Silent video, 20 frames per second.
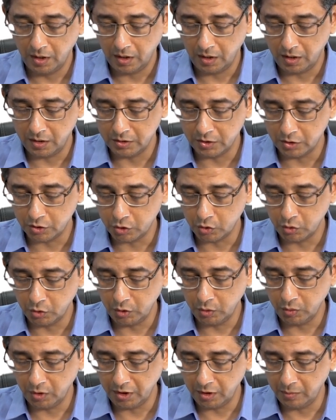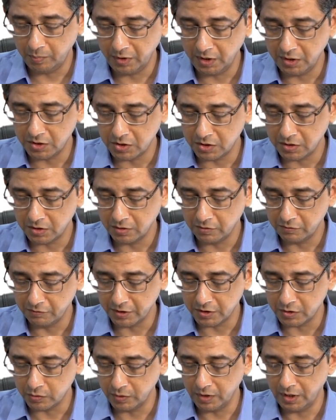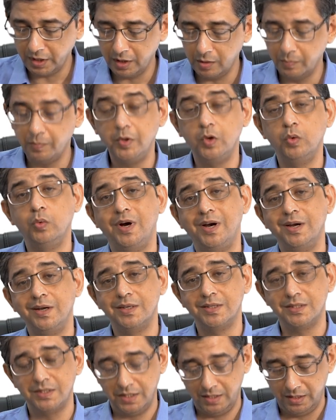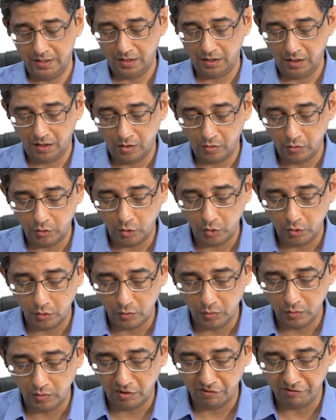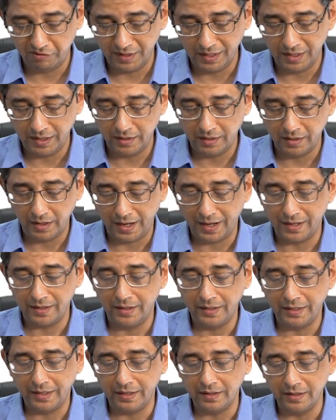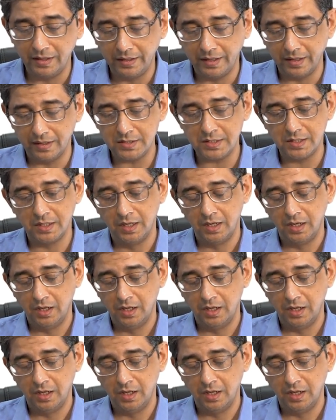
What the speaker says: I'll just show you an image which will help you understand how do you do a Phelan and a Tinel test.